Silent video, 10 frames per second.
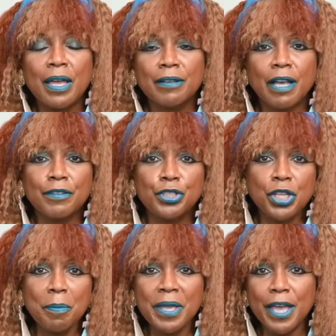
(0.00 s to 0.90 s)
Now, the
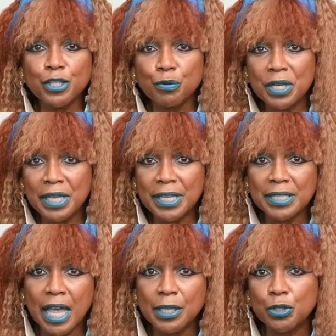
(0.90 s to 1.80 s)
GPS readings
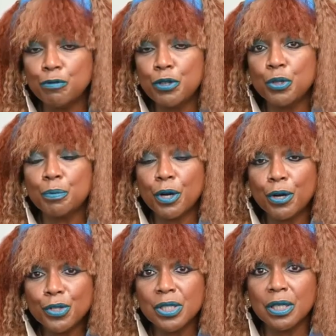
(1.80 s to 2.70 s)
I do for you
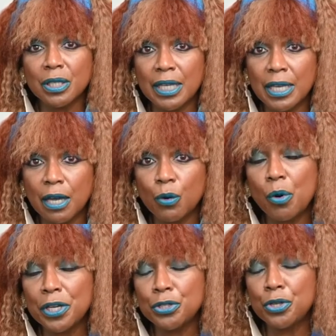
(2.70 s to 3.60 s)
personally,
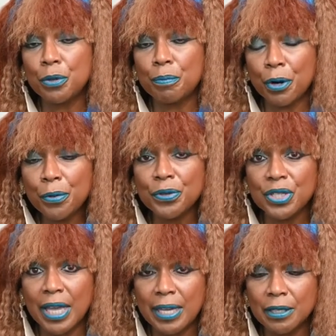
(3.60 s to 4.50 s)
according to your birth
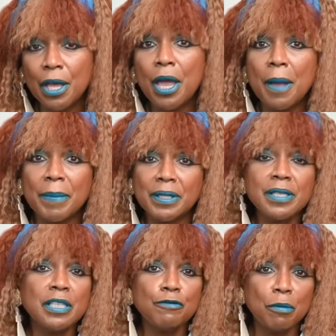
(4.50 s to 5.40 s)
date, but
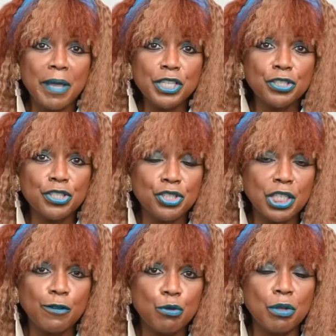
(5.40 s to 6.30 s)
this information is to
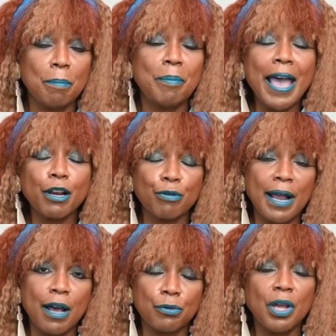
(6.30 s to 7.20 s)
give you the
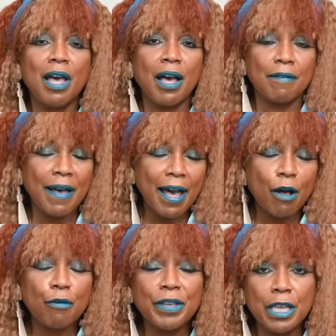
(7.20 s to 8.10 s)
background of
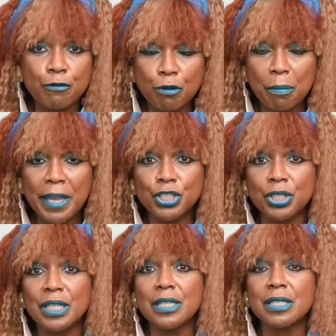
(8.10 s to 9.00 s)
how the information
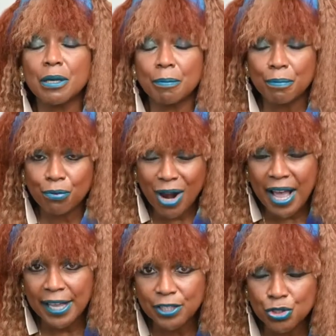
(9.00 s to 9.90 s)
is
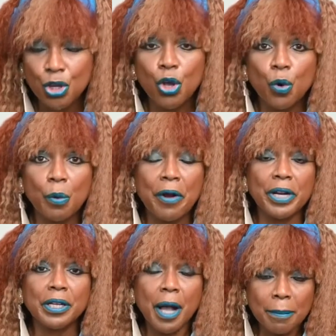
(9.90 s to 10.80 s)
comprised, where
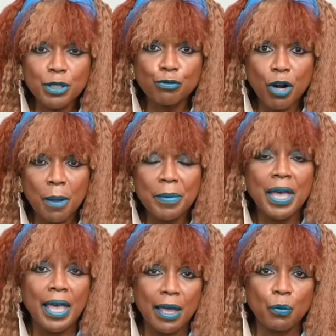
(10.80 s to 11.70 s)
it comes from,
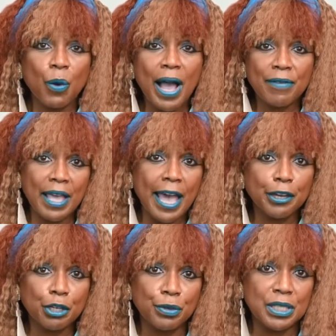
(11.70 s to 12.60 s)
and why the
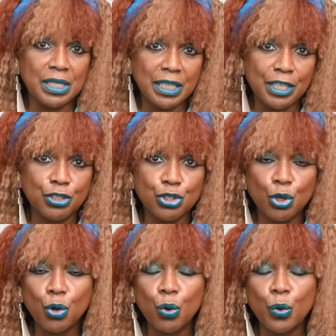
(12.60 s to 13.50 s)
accuracy is
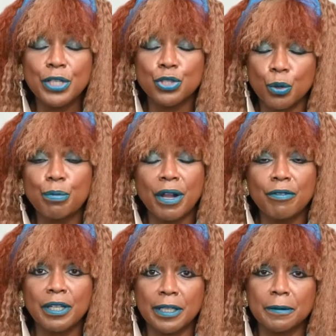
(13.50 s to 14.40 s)
so
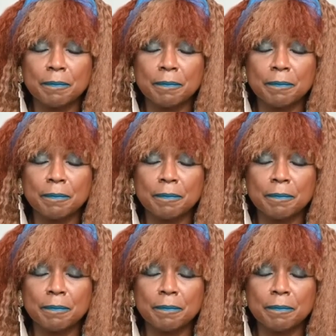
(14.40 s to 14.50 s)
prevalent.